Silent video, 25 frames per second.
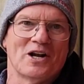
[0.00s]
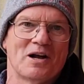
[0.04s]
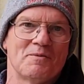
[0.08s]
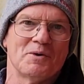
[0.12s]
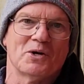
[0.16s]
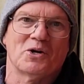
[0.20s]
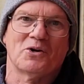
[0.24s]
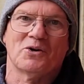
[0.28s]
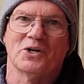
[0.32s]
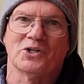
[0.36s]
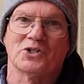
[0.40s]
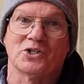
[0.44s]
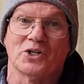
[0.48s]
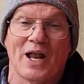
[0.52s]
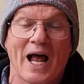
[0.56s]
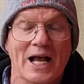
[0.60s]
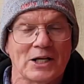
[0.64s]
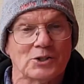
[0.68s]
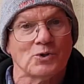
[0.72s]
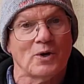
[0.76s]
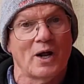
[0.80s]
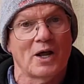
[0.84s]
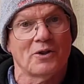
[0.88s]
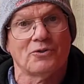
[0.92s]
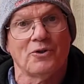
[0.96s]

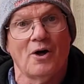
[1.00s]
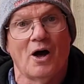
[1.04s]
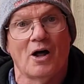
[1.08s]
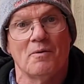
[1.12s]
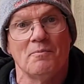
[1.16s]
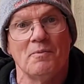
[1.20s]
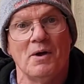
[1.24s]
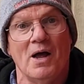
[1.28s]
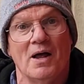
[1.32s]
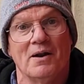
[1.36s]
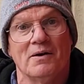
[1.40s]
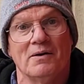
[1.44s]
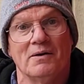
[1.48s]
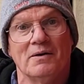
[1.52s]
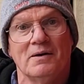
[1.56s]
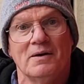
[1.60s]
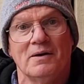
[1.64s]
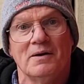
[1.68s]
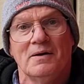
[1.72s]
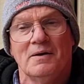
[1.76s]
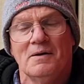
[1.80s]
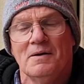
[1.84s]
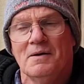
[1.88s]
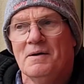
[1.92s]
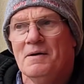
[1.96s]
That's what I thought it meant,
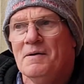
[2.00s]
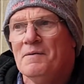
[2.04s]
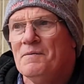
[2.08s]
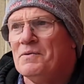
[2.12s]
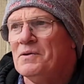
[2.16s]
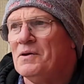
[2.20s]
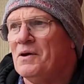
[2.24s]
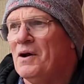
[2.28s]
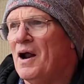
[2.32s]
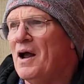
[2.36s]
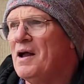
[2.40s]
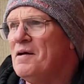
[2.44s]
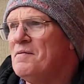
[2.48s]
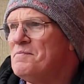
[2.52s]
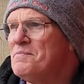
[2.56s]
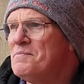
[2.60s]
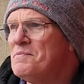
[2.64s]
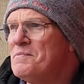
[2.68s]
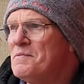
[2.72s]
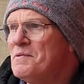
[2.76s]
right?